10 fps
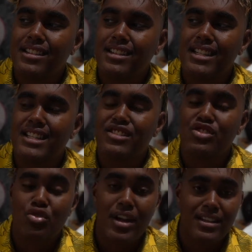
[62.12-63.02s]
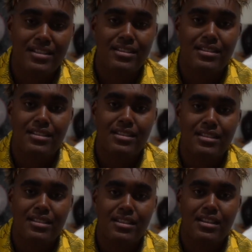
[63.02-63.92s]
de-stress
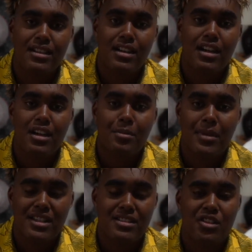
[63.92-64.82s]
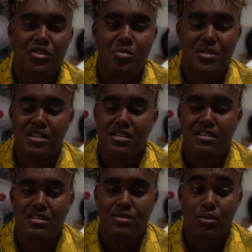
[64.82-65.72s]
myself,
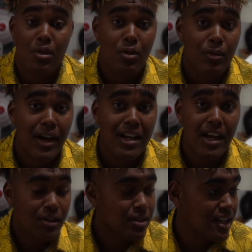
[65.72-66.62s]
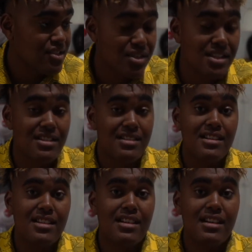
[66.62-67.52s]
because right now, as you can
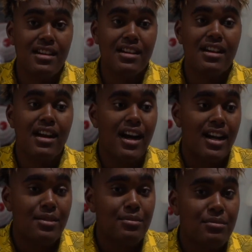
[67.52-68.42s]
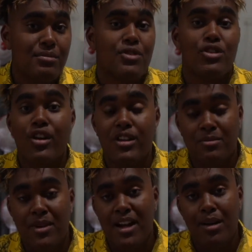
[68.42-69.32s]
see, I am not in
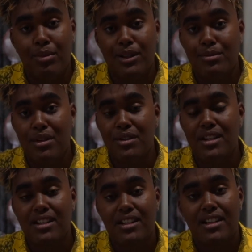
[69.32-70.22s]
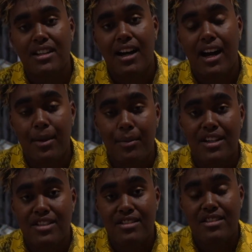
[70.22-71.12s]
my humble abode. I am
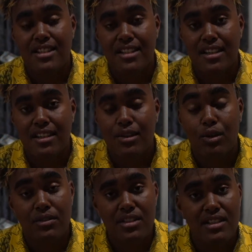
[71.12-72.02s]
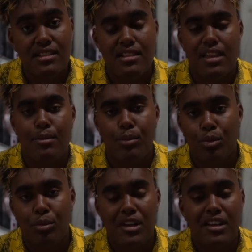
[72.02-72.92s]
actually overseas at the
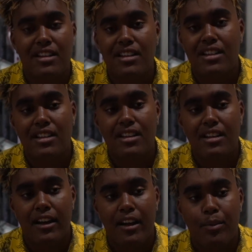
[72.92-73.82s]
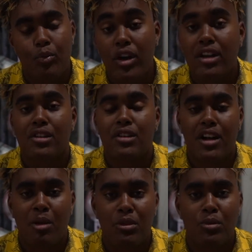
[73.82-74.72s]
moment. I'm working on a
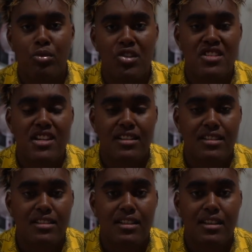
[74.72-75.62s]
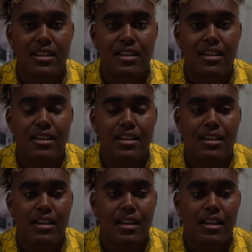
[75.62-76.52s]
couple of projects
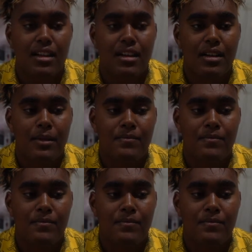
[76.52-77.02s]
that